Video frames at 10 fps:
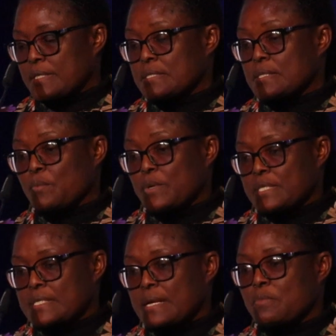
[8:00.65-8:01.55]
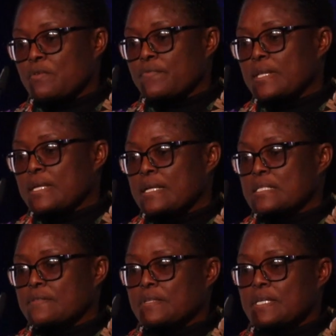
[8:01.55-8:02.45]
and with some of the
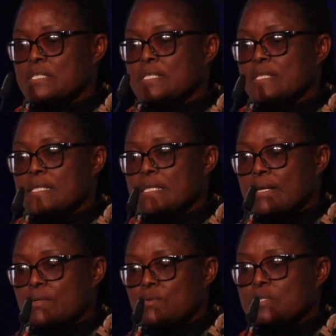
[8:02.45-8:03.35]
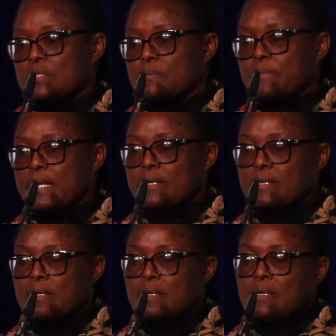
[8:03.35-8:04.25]
classifications that are used
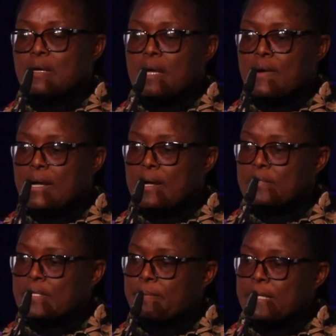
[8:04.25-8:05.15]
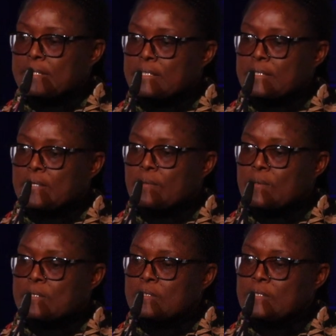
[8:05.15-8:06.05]
by our counterparts in the
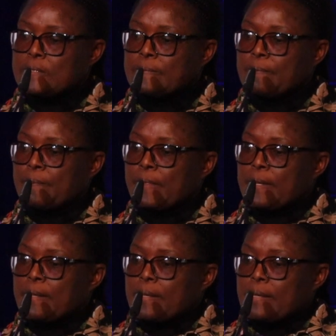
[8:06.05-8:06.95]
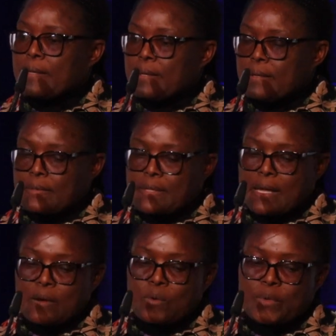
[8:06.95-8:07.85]
world.
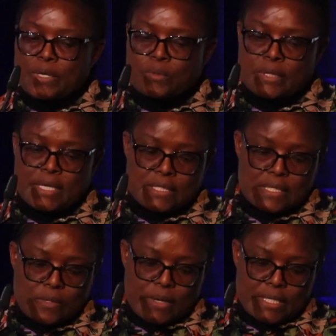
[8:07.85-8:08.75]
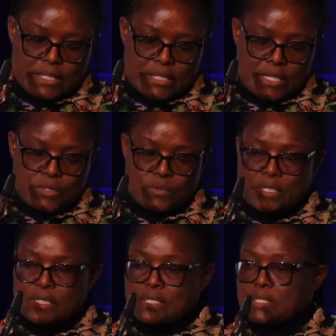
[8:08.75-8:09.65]
Now we look at the quality
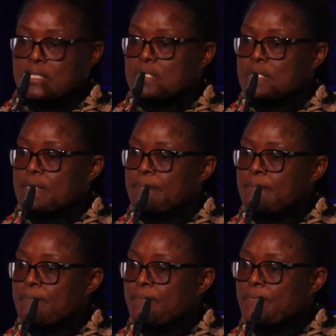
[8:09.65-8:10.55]
assurance system.